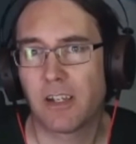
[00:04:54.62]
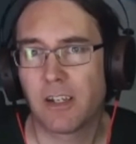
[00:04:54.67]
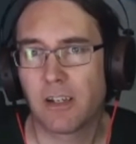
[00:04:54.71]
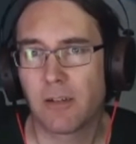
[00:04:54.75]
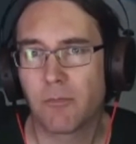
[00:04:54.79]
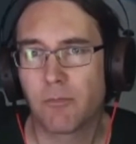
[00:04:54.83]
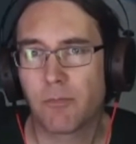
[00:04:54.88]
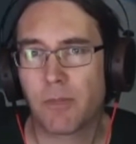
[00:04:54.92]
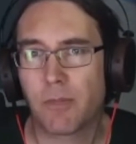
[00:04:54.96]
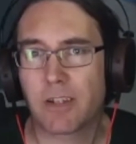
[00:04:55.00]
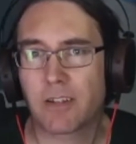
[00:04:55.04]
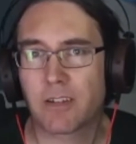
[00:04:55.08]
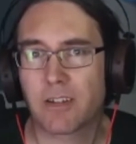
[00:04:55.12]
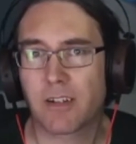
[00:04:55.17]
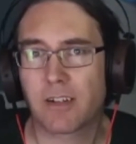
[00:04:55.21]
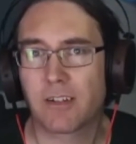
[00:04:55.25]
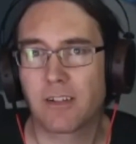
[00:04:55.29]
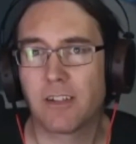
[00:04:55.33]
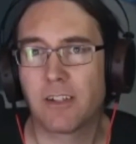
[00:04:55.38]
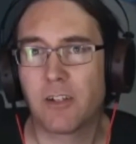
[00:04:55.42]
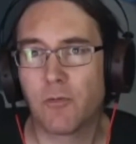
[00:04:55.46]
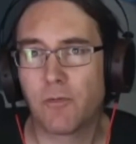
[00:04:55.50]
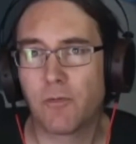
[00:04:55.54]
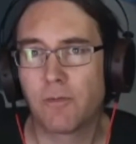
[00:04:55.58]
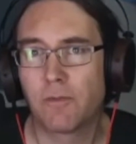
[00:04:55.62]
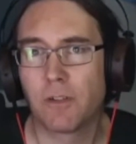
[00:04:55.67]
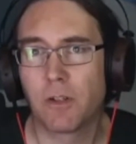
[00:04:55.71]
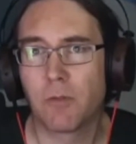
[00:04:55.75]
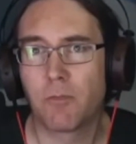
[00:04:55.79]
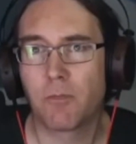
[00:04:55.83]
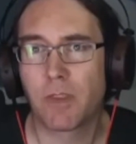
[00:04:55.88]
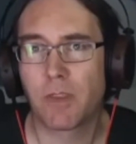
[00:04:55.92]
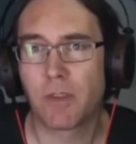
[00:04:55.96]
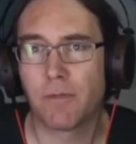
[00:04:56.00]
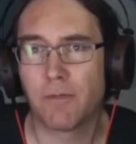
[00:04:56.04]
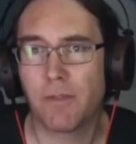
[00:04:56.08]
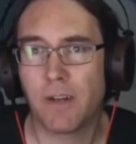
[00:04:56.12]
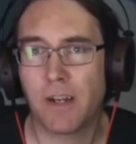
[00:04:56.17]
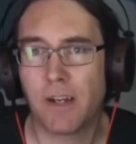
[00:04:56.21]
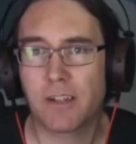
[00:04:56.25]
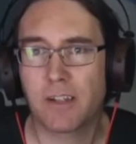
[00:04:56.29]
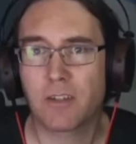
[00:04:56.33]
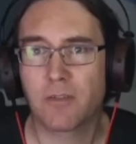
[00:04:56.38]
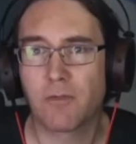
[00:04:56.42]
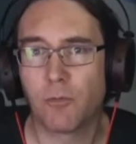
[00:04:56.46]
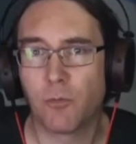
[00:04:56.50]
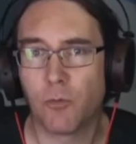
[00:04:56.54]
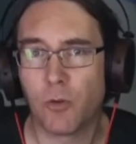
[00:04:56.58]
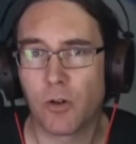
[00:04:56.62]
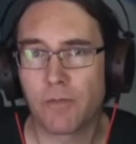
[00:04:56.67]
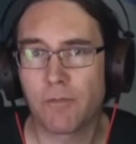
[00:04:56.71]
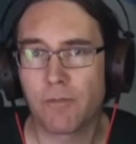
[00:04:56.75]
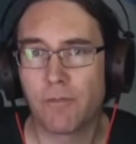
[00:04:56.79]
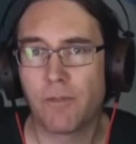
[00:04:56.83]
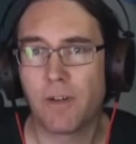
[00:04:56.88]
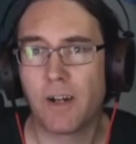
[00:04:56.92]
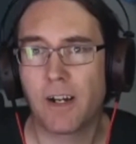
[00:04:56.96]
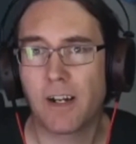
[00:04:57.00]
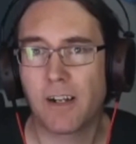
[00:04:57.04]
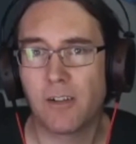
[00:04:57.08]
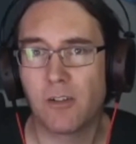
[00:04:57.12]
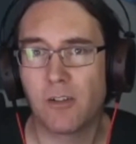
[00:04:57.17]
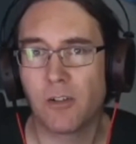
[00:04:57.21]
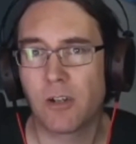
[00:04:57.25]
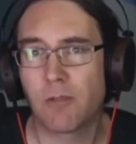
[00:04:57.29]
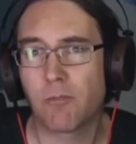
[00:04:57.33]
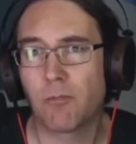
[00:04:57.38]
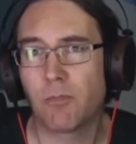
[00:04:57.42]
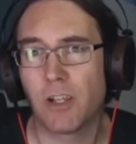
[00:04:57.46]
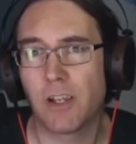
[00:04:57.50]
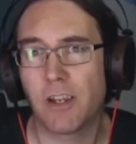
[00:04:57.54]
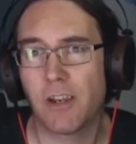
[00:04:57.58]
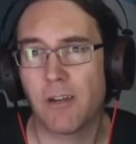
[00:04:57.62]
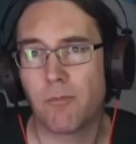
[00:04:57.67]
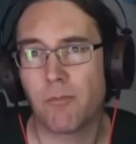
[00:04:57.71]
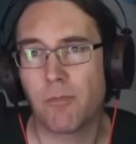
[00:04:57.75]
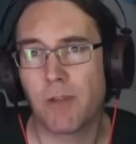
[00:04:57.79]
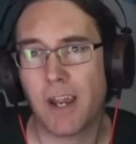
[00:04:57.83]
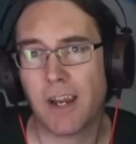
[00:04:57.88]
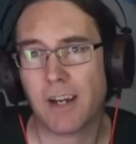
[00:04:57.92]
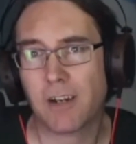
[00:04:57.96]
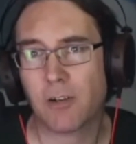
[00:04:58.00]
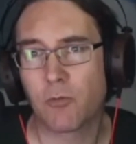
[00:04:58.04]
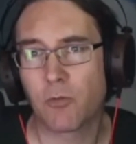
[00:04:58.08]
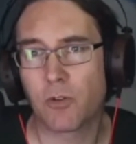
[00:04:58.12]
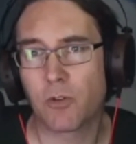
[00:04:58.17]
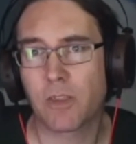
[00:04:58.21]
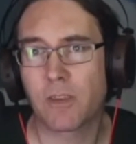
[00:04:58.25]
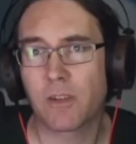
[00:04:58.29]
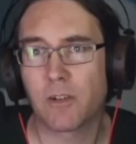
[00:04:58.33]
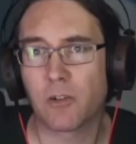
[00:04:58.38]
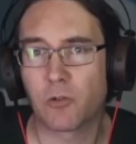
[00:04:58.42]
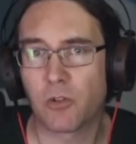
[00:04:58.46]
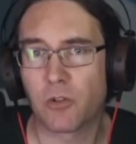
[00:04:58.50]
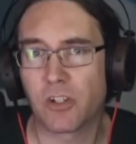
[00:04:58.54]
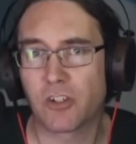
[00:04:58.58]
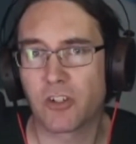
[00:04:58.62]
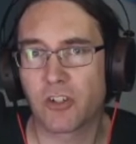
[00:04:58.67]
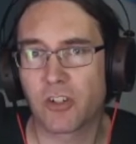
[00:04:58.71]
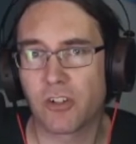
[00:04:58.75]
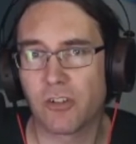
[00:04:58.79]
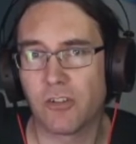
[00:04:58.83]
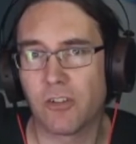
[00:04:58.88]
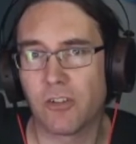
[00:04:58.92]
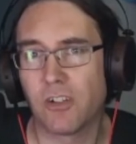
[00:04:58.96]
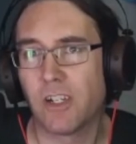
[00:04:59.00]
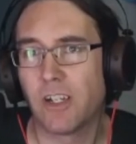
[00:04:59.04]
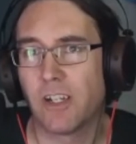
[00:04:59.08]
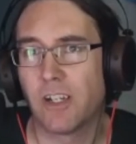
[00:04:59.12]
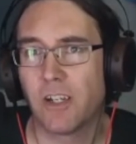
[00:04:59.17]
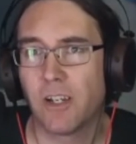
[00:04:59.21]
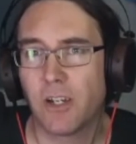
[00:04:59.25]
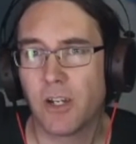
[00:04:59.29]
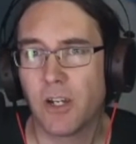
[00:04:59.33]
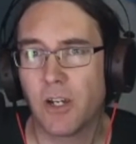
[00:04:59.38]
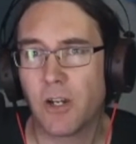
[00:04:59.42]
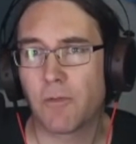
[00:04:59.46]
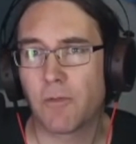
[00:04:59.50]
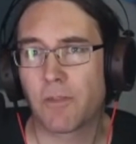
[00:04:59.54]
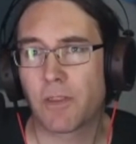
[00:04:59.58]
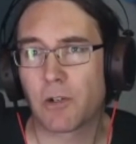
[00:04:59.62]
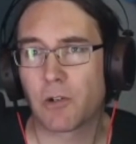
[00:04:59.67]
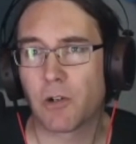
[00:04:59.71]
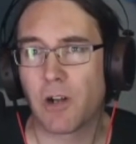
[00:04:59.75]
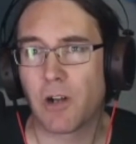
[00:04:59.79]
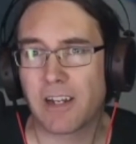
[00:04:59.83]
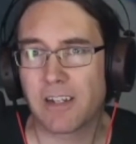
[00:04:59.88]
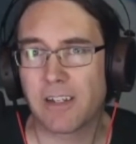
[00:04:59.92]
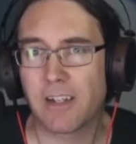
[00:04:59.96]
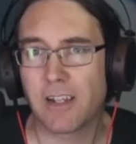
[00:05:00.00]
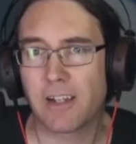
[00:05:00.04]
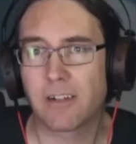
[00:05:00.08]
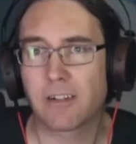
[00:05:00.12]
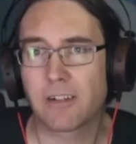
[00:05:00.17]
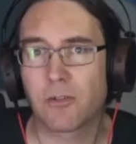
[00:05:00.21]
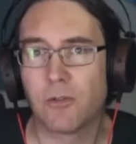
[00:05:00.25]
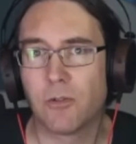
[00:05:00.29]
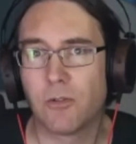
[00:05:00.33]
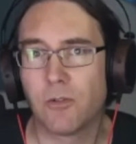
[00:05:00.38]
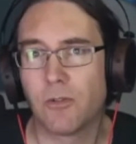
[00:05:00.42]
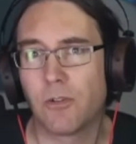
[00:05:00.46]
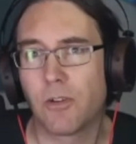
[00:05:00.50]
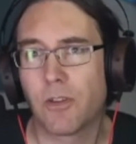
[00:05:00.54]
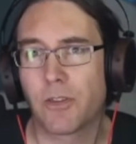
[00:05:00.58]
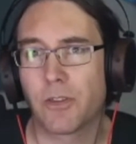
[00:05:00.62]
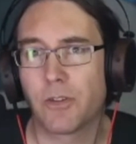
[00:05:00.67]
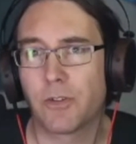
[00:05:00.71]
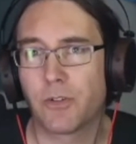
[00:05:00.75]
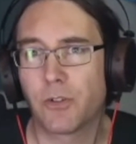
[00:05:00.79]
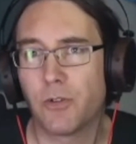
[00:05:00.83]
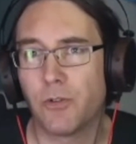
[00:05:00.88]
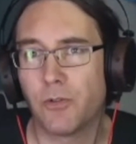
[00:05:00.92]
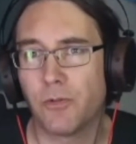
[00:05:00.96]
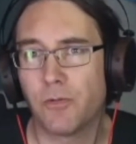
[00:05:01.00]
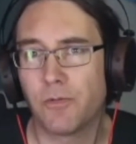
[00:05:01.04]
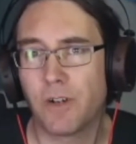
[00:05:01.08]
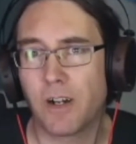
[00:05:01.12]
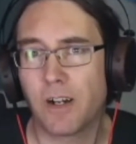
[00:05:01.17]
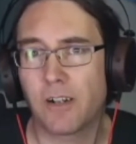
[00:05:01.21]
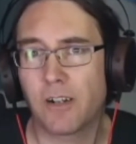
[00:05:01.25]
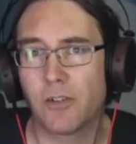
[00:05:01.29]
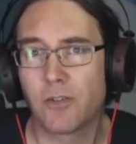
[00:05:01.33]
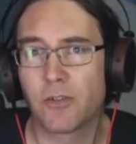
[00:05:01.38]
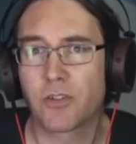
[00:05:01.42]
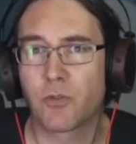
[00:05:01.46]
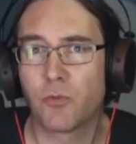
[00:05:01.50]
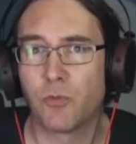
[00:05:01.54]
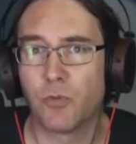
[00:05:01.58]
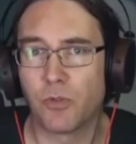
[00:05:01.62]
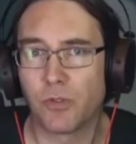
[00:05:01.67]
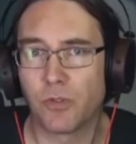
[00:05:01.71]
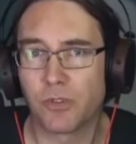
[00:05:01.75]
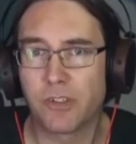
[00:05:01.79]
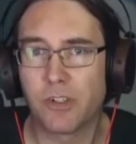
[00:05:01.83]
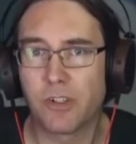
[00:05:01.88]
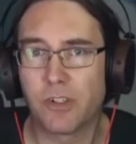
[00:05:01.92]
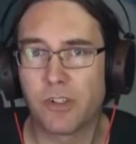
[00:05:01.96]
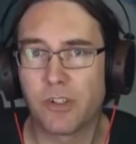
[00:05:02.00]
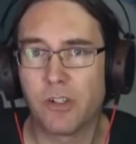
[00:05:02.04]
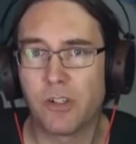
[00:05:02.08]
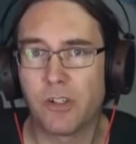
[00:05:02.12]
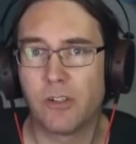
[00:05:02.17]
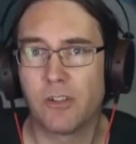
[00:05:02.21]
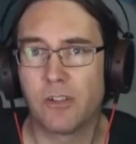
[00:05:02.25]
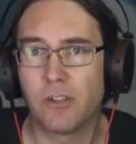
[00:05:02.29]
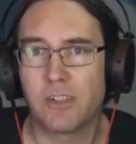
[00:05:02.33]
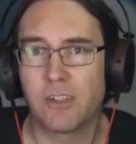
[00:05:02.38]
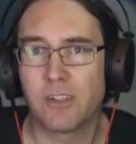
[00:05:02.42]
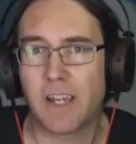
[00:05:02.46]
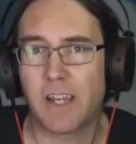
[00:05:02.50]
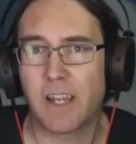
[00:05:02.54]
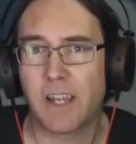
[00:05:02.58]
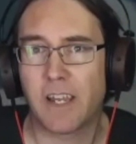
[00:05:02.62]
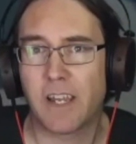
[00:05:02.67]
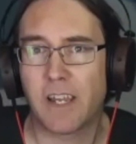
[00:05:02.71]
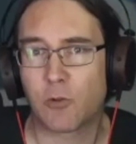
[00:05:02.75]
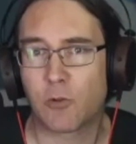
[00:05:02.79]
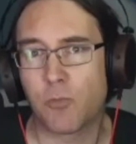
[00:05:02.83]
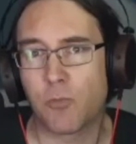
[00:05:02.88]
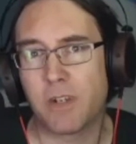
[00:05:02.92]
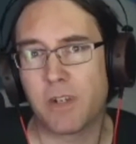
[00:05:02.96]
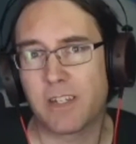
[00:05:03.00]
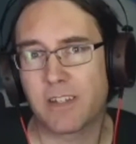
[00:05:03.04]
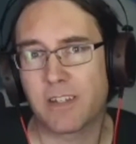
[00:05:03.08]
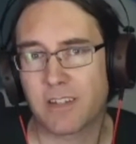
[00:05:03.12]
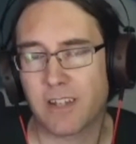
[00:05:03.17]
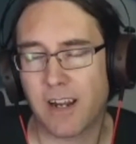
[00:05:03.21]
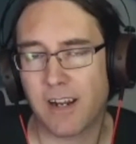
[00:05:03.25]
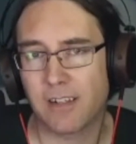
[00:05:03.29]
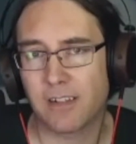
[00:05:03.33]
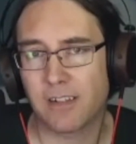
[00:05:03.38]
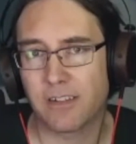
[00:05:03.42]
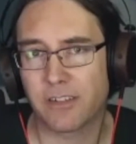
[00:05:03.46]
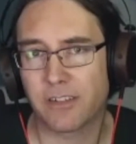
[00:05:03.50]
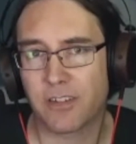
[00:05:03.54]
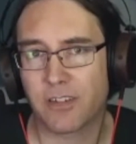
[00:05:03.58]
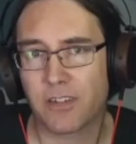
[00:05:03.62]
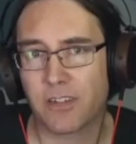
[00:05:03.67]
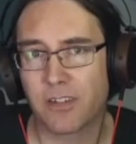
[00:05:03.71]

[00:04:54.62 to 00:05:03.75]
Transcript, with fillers: Basically, you flip the phase of one file and play it back with the original. If they're identical, the two files will null and there will be silence.